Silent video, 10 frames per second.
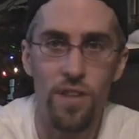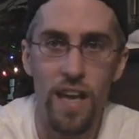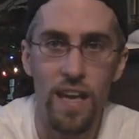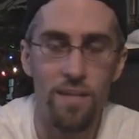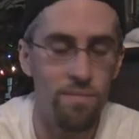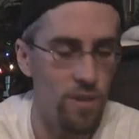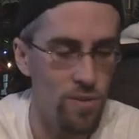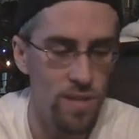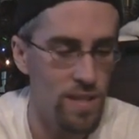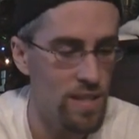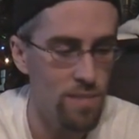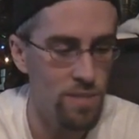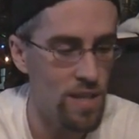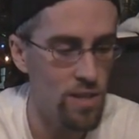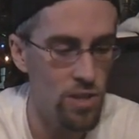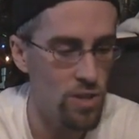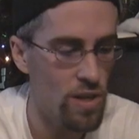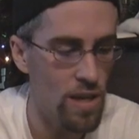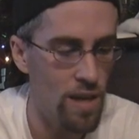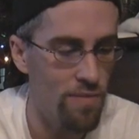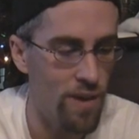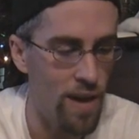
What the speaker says: late and losing teams they shouldn't have.